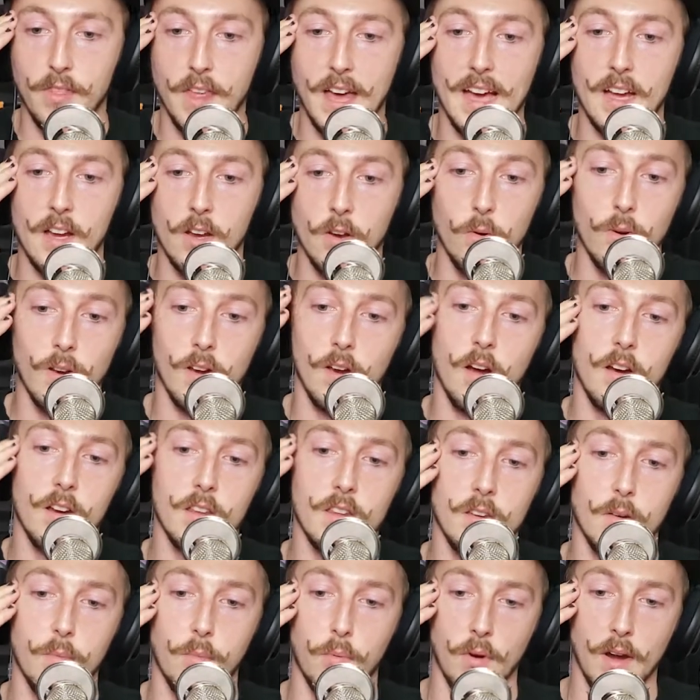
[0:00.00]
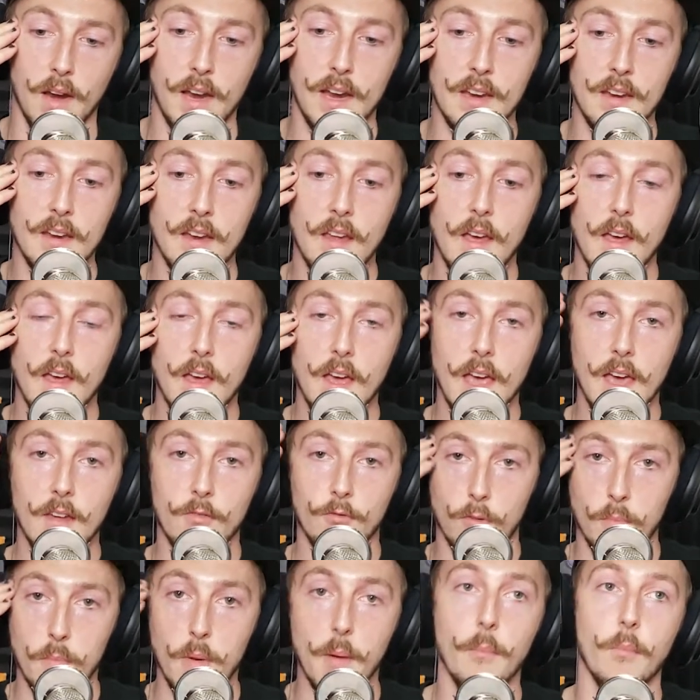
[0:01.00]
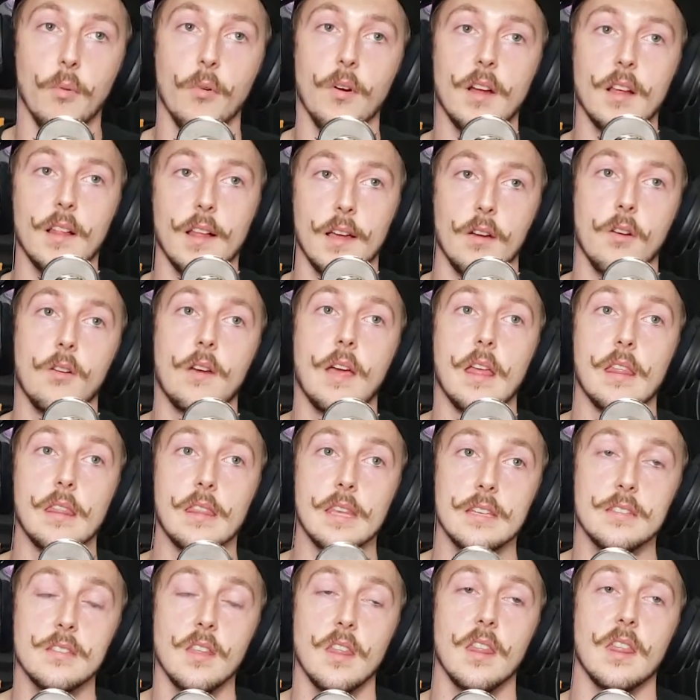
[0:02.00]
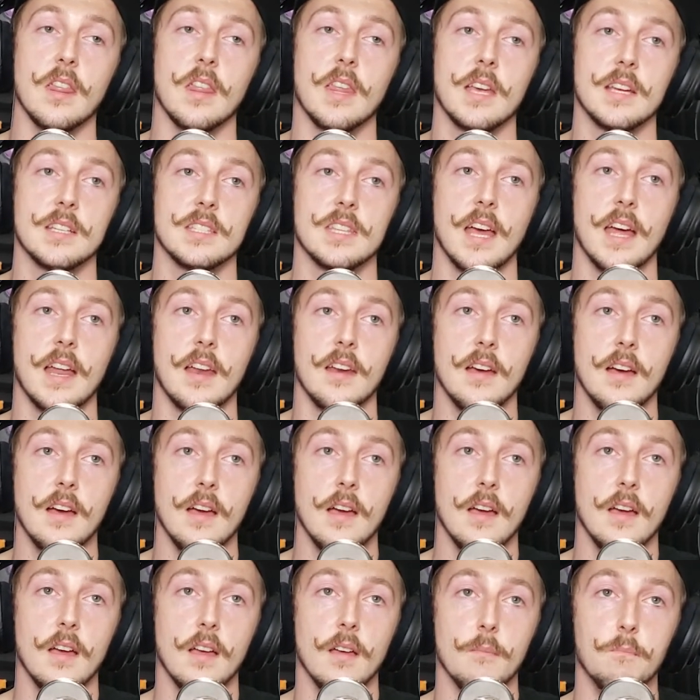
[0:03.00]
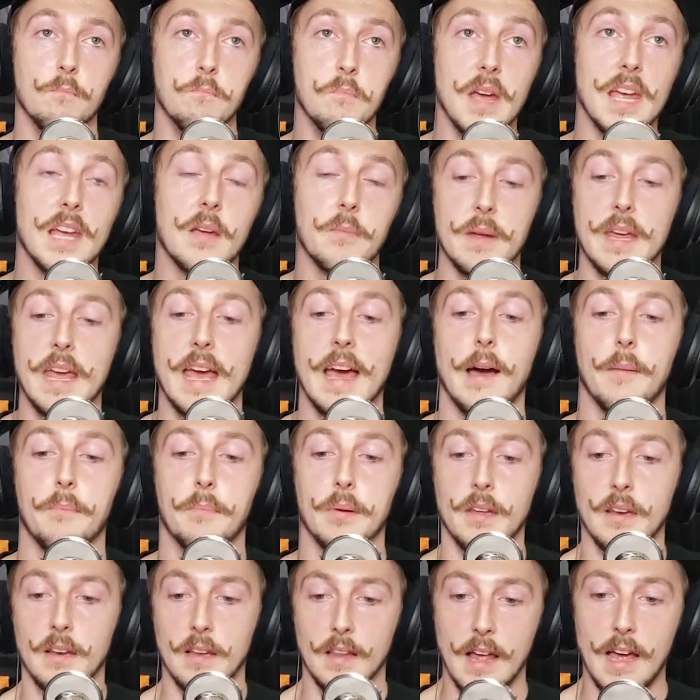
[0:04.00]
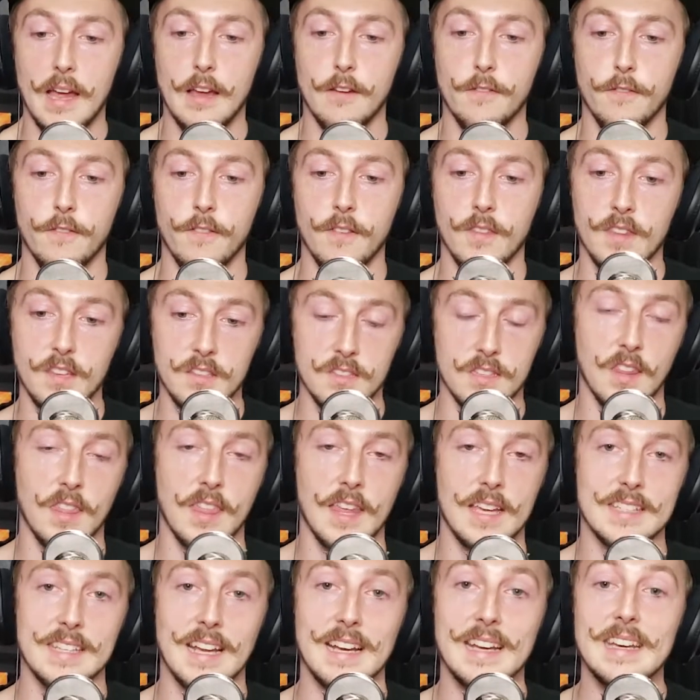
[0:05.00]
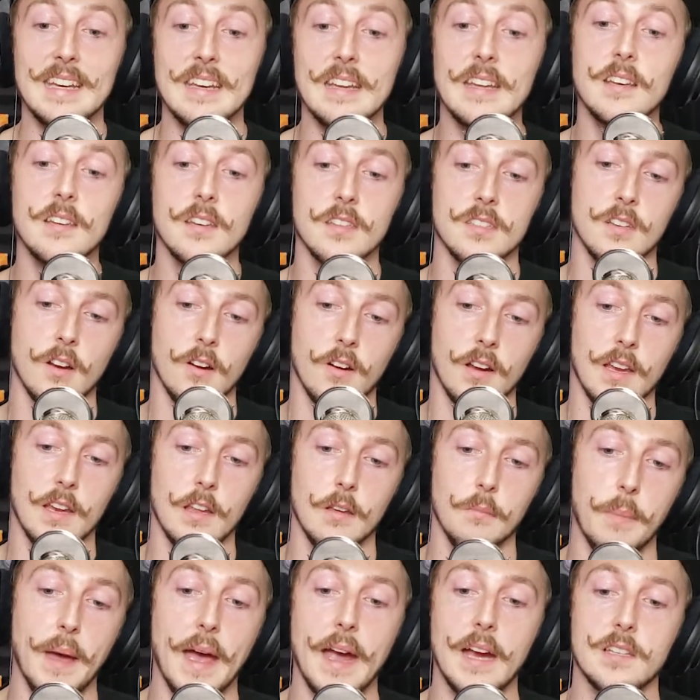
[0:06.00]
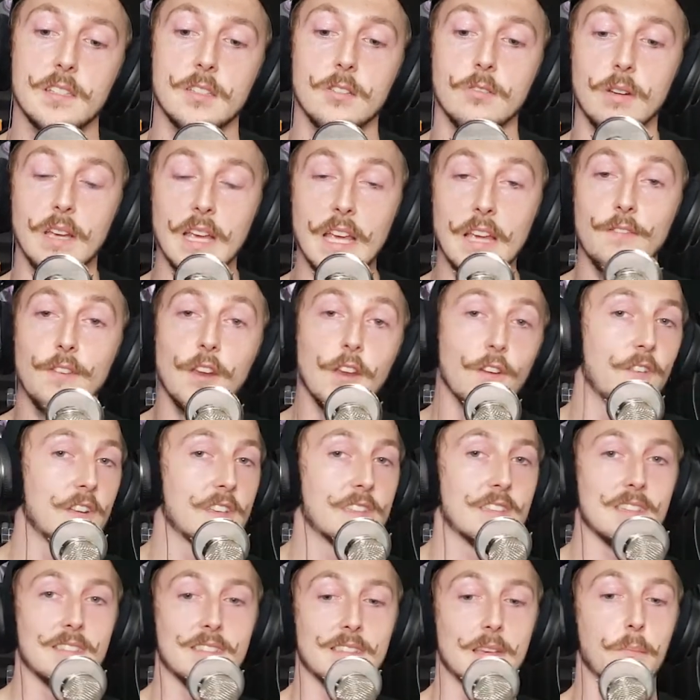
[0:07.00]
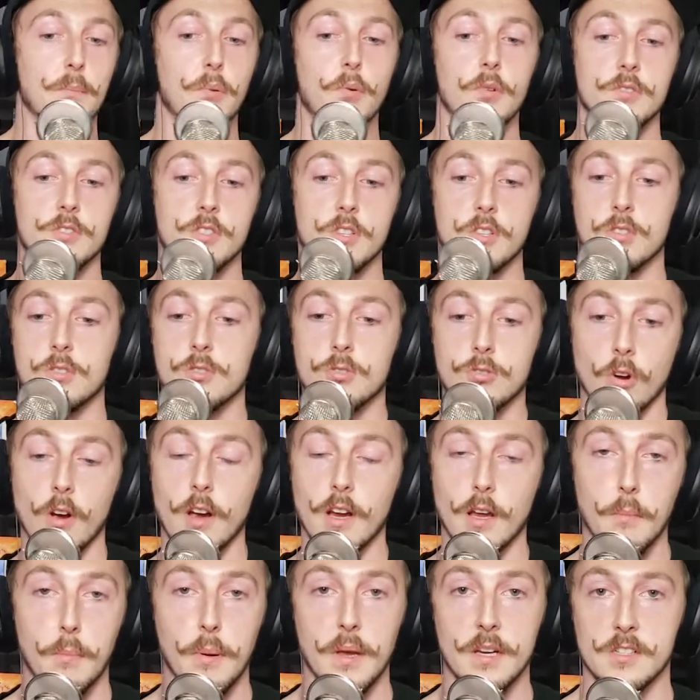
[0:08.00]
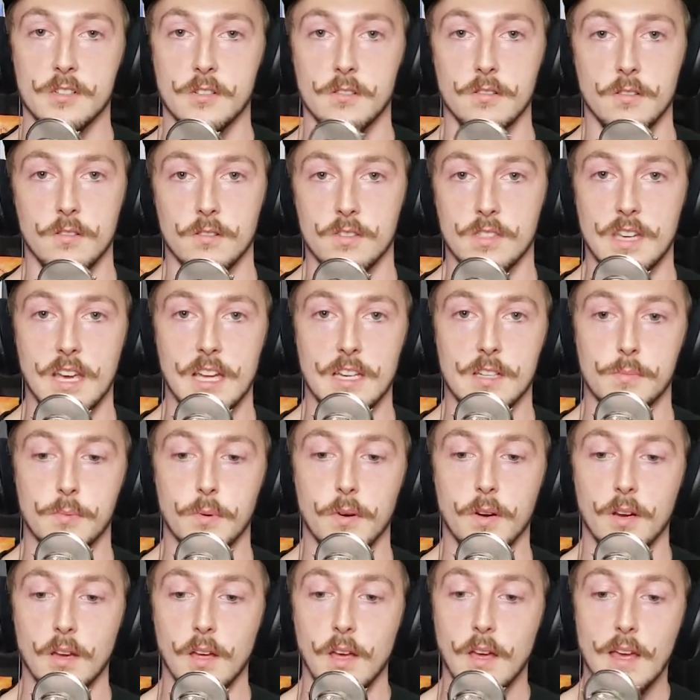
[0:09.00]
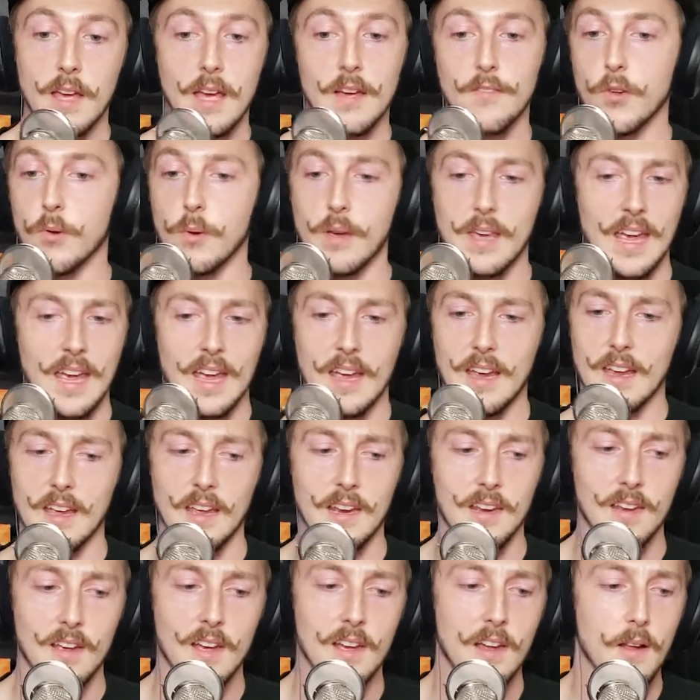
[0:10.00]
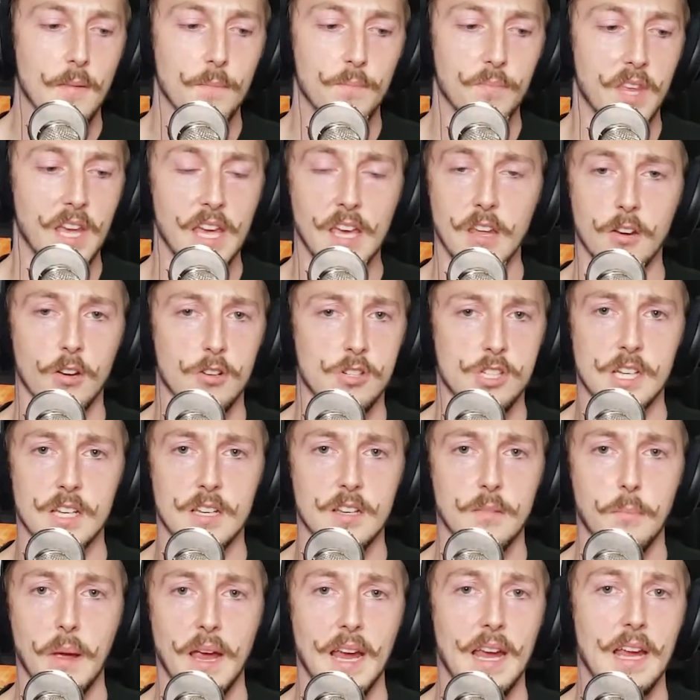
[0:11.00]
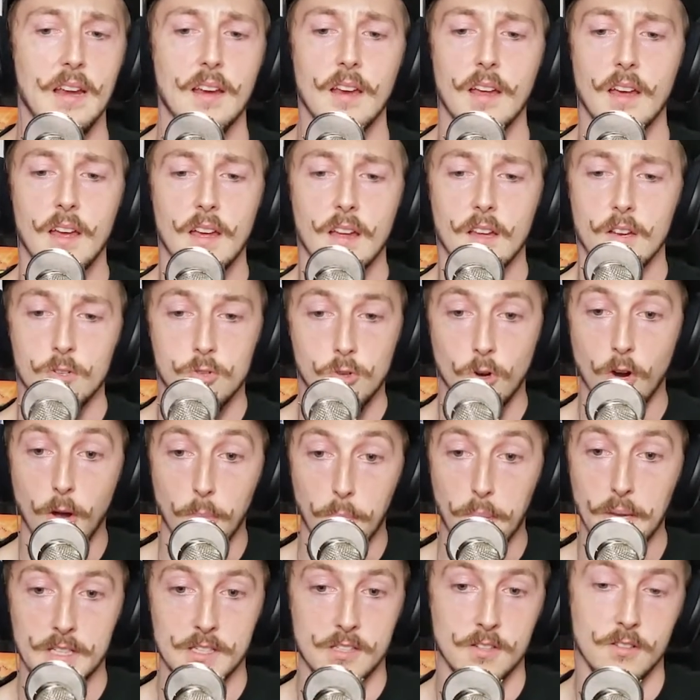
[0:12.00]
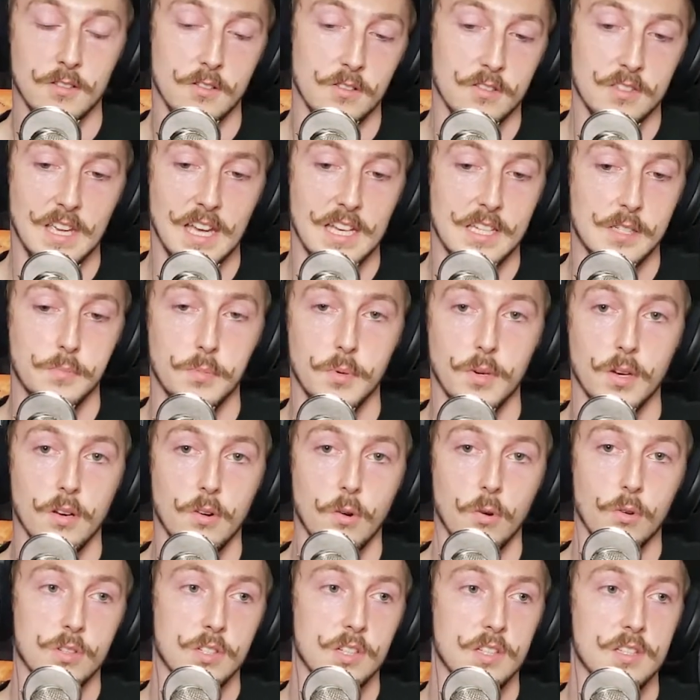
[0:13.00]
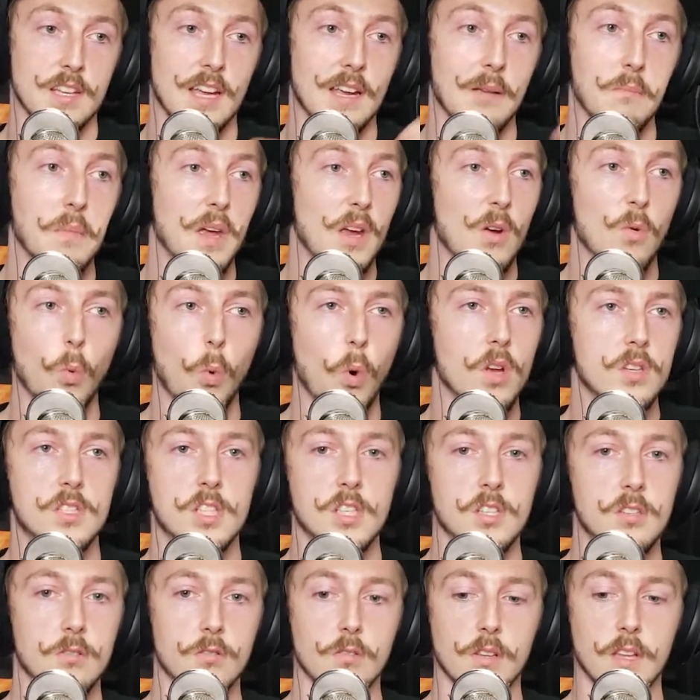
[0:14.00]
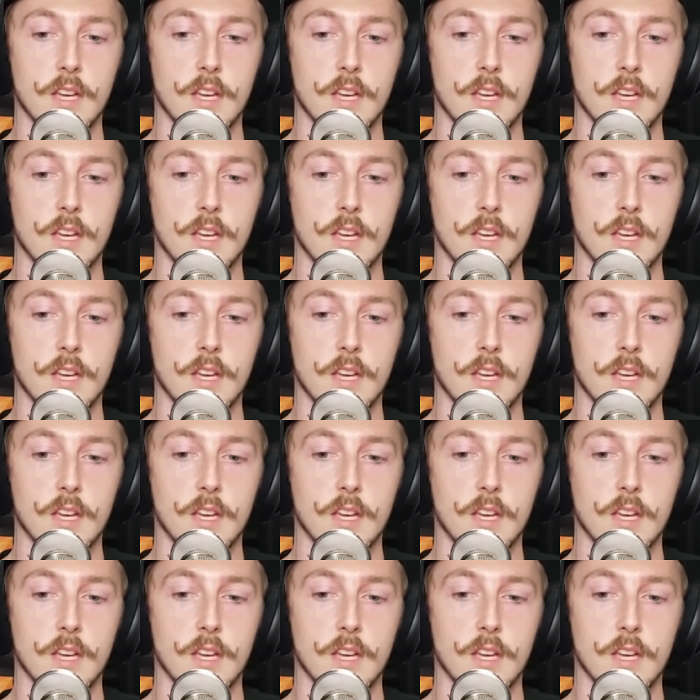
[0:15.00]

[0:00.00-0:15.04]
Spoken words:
that going on in your brain and remembering like, okay, these are the things that make me happy in life. These are the things I need to start getting back to, even if it's as simple as just drawing a picture in your sketchbook. If you can't get the energy to paint, draw a picture in your sketchbook, or just like make one to-do